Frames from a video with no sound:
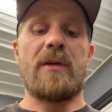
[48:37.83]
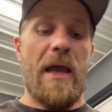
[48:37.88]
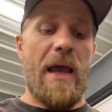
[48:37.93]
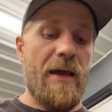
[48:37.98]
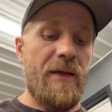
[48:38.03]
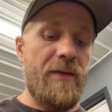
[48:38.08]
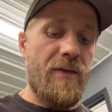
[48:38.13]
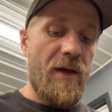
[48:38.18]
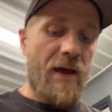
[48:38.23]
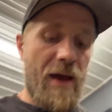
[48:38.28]

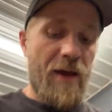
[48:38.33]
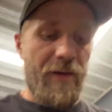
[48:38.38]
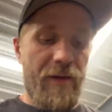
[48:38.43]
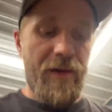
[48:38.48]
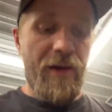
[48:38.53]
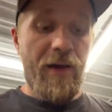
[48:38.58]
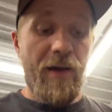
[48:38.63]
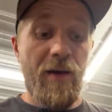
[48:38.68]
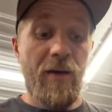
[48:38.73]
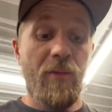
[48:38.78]
I
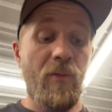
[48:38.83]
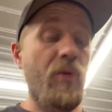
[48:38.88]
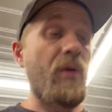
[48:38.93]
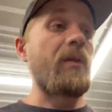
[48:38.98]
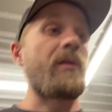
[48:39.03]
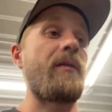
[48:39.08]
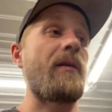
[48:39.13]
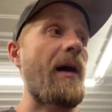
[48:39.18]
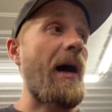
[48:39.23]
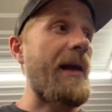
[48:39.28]

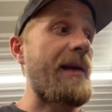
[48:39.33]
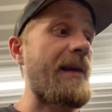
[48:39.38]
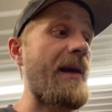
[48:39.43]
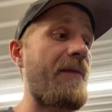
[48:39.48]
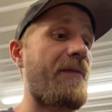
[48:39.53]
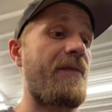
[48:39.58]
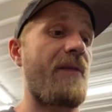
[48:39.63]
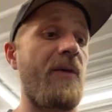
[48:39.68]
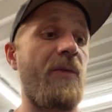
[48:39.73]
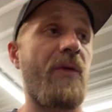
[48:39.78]

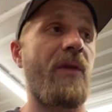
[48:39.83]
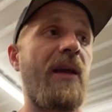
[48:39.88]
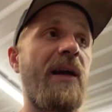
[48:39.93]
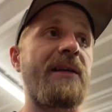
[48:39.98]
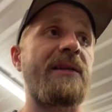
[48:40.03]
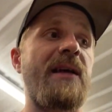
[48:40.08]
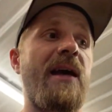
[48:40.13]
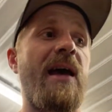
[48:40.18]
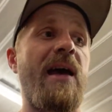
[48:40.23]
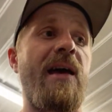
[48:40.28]
definitely would
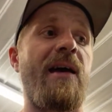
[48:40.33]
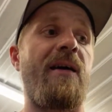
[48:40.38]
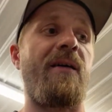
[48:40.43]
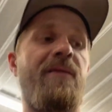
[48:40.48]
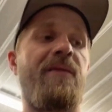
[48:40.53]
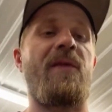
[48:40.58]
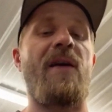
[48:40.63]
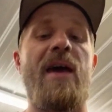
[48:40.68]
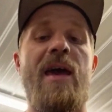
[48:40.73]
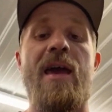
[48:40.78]
like to
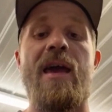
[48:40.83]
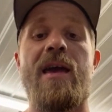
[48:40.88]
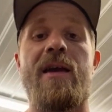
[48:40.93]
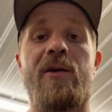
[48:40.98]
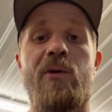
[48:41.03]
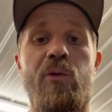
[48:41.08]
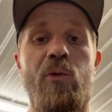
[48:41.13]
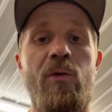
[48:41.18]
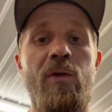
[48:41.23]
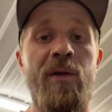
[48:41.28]
have a
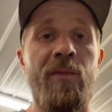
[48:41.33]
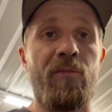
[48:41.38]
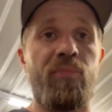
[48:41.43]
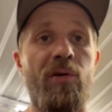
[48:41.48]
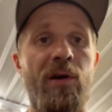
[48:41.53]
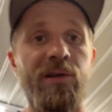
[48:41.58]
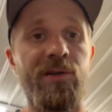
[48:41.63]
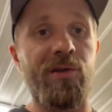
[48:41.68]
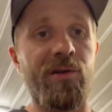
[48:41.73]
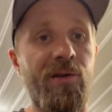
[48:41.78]
coolant
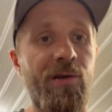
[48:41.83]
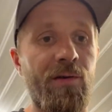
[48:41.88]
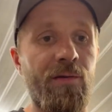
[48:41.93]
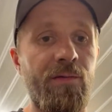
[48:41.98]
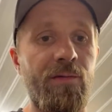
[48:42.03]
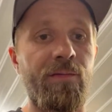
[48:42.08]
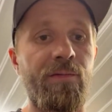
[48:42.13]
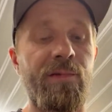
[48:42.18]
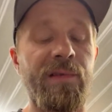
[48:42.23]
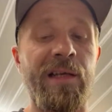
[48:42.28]
pressure
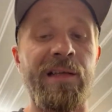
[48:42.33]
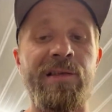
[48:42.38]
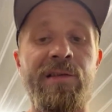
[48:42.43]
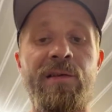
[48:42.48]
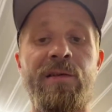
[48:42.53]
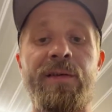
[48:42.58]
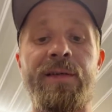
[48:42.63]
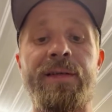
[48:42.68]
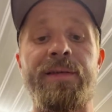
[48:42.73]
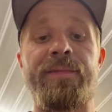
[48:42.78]

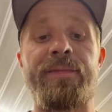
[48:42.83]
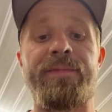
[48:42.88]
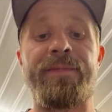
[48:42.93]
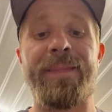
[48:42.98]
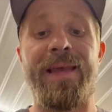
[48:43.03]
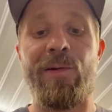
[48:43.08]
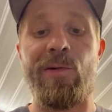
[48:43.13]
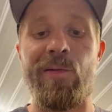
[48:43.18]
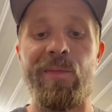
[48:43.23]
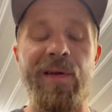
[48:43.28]
sensor.
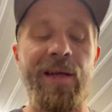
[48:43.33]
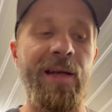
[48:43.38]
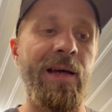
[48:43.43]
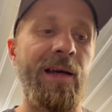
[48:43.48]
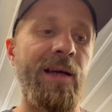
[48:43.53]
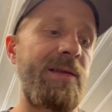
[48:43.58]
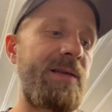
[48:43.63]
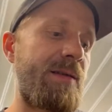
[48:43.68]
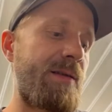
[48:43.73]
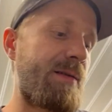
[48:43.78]
That would be
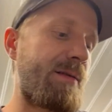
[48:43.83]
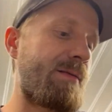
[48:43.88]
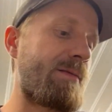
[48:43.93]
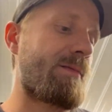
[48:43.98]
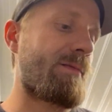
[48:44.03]
nice.